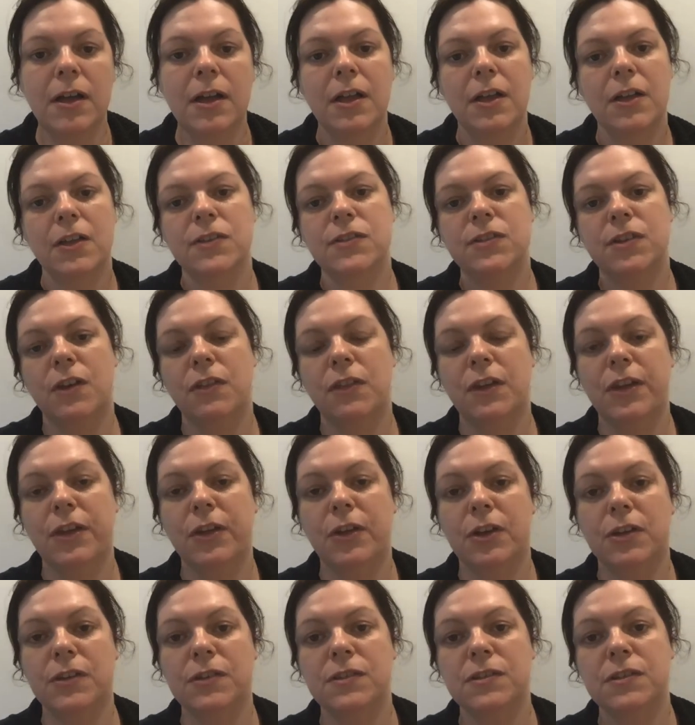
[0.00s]
so that you
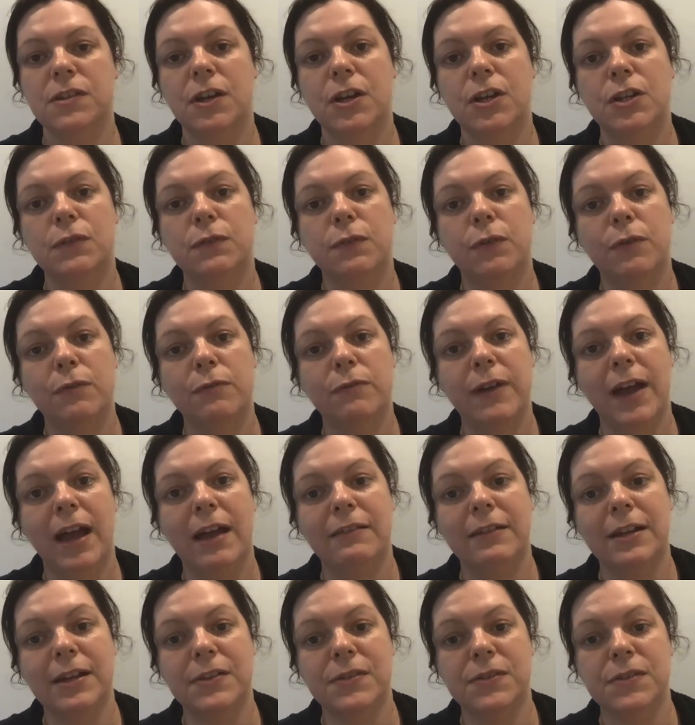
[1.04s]
can search for
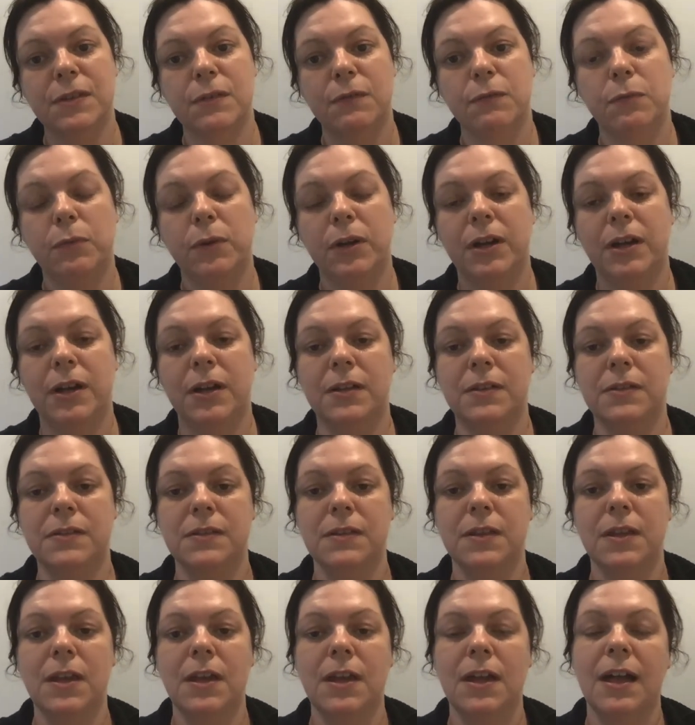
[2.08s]
variants of
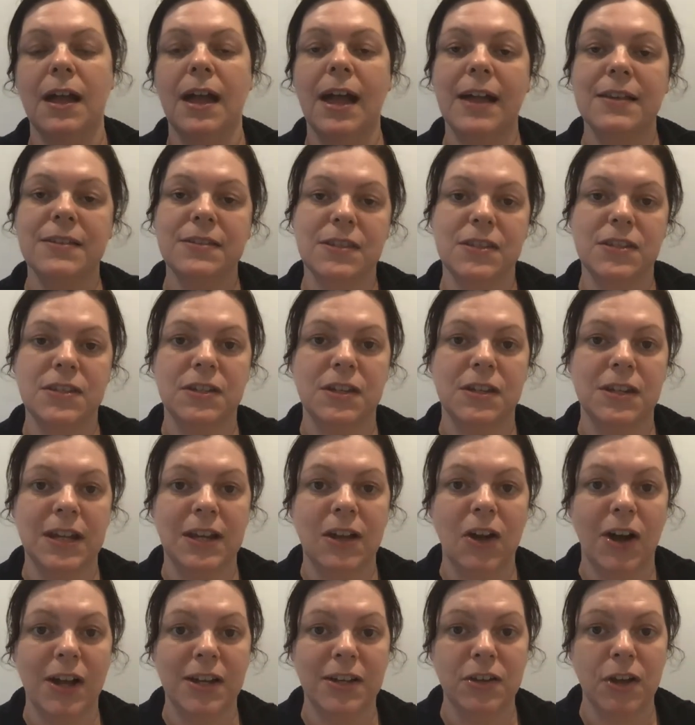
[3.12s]
words. As the study
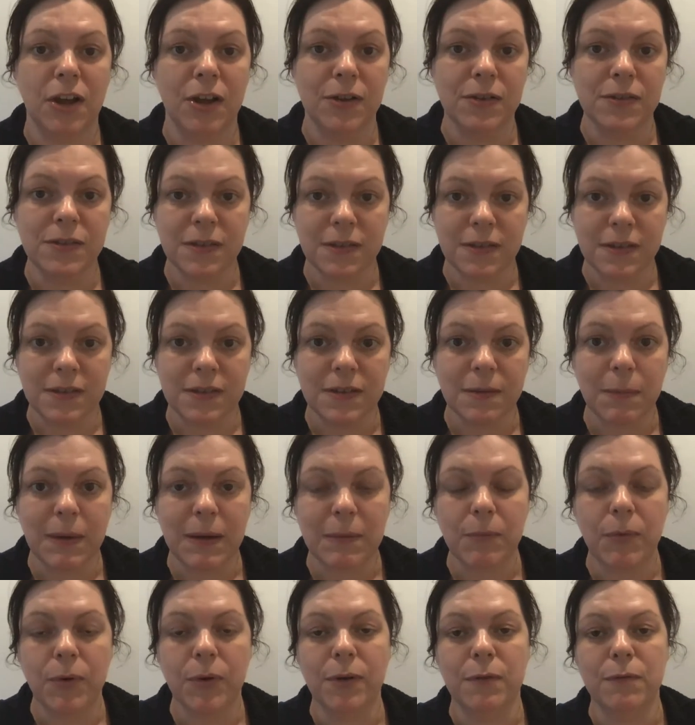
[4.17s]
guide notes, and there's a
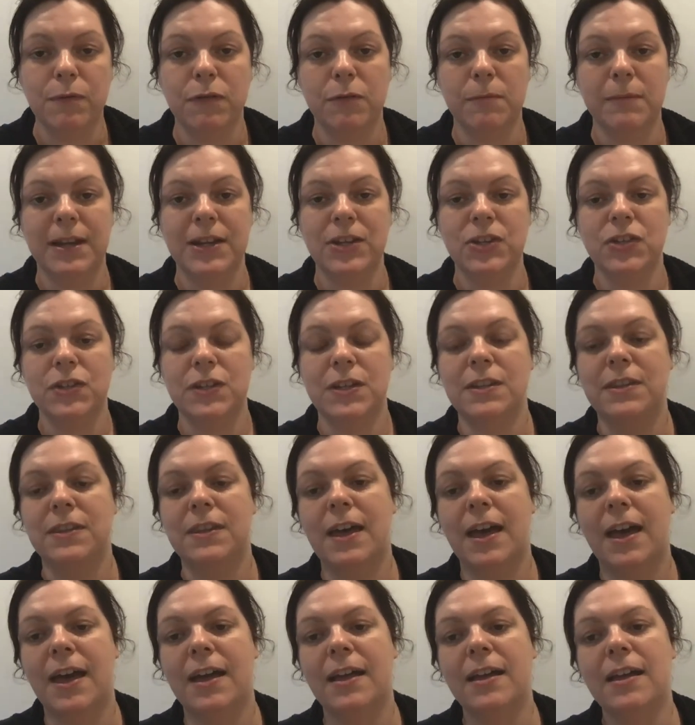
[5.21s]
bit more information in
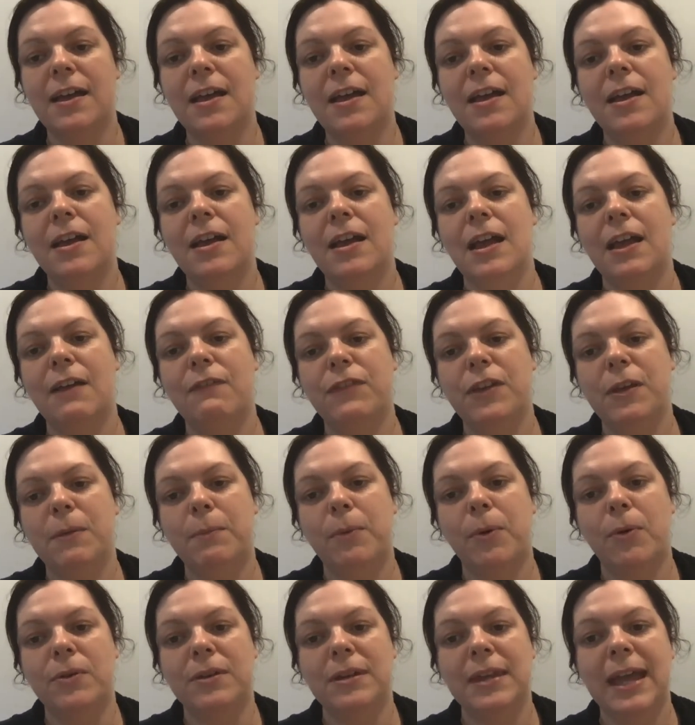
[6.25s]
there, if you
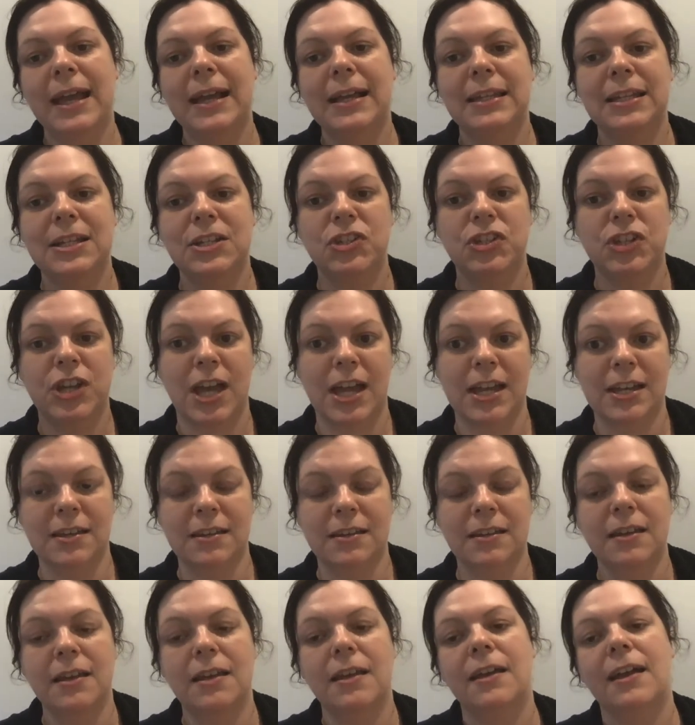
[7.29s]
put
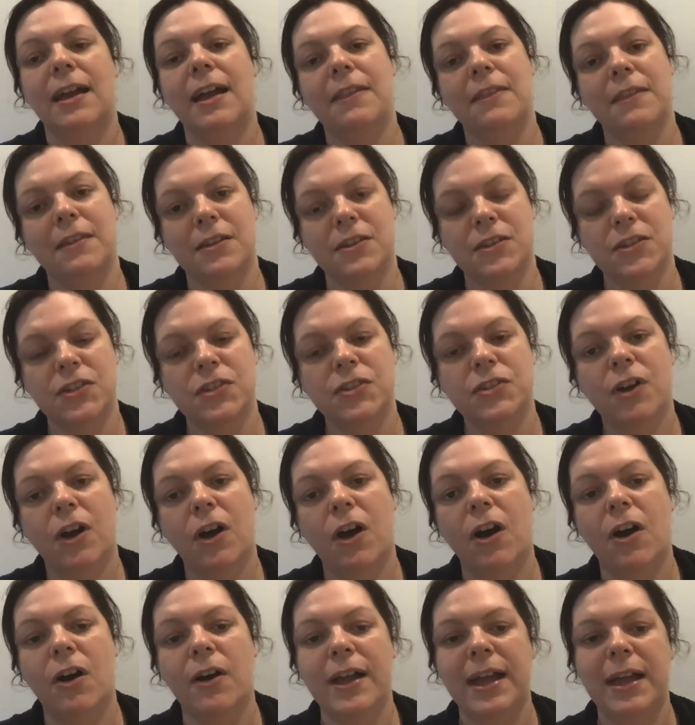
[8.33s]
negligent and then a
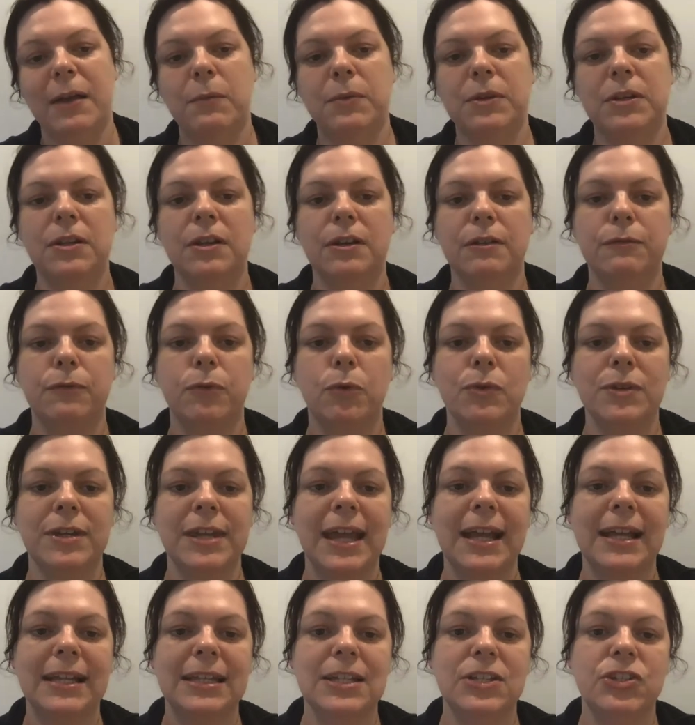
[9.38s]
star, it would look for
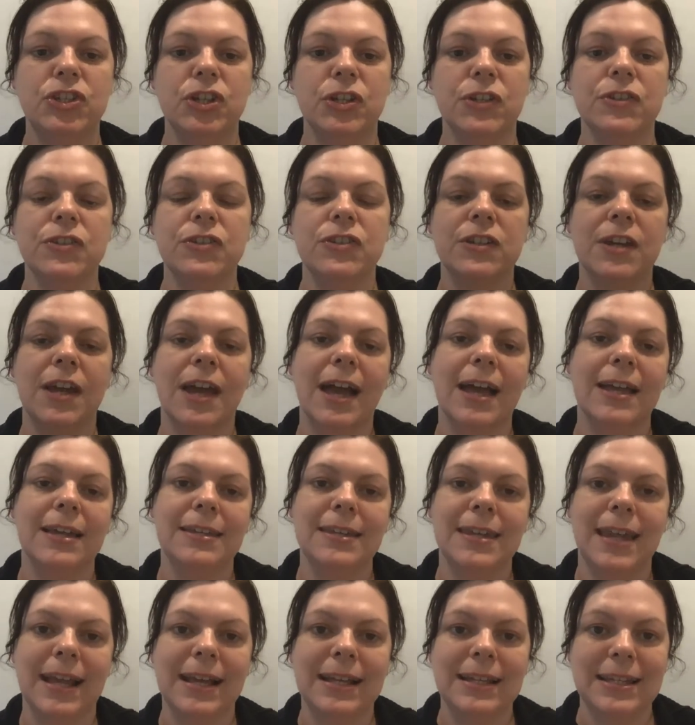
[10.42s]
negligent and
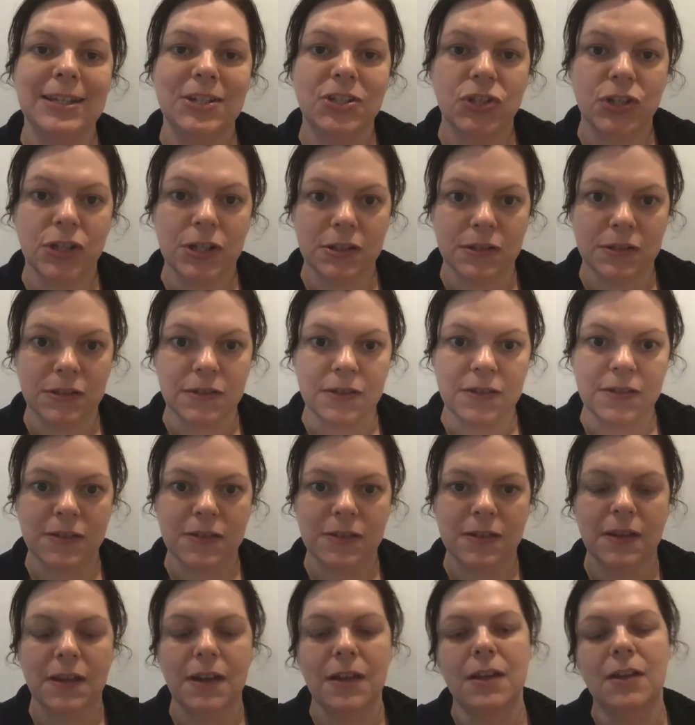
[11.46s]

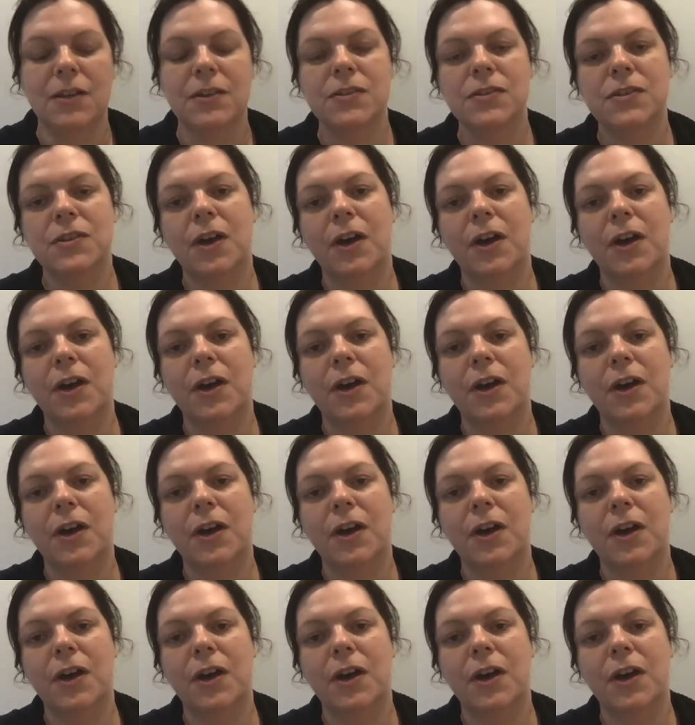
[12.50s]
negligence. So